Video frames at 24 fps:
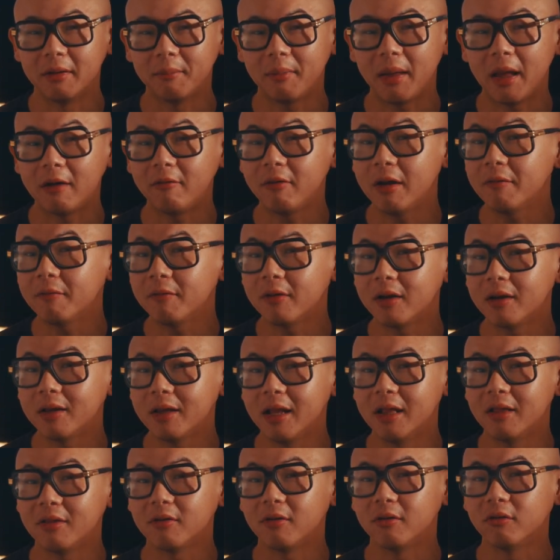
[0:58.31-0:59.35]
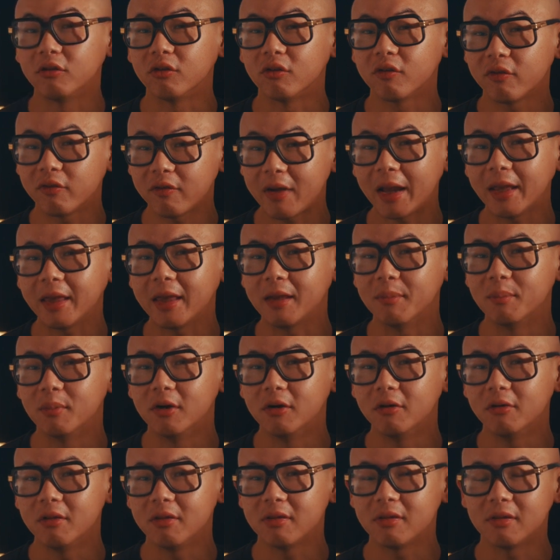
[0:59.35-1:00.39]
However, it's on tracking mode.